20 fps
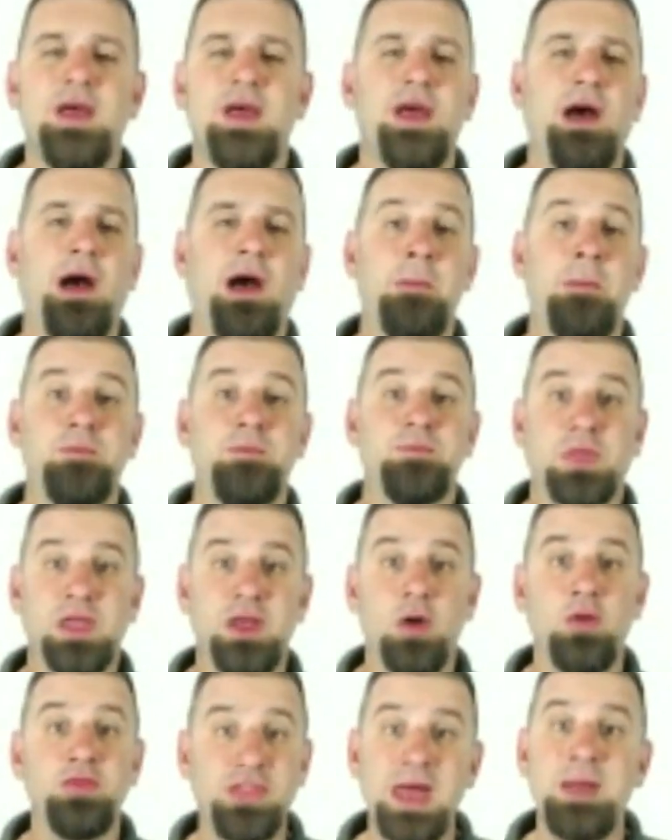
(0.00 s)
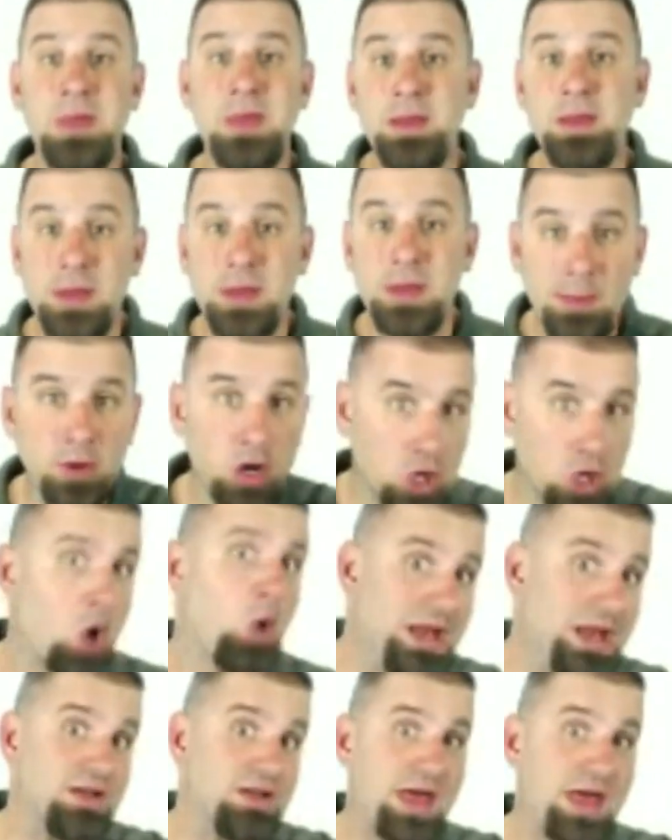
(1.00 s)
Then maybe I'm going to go
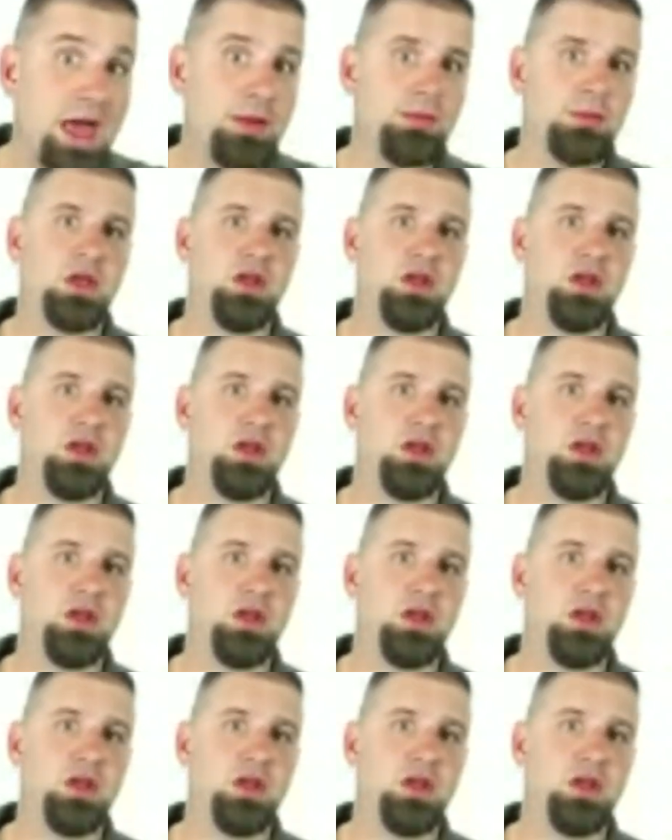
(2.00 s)
into that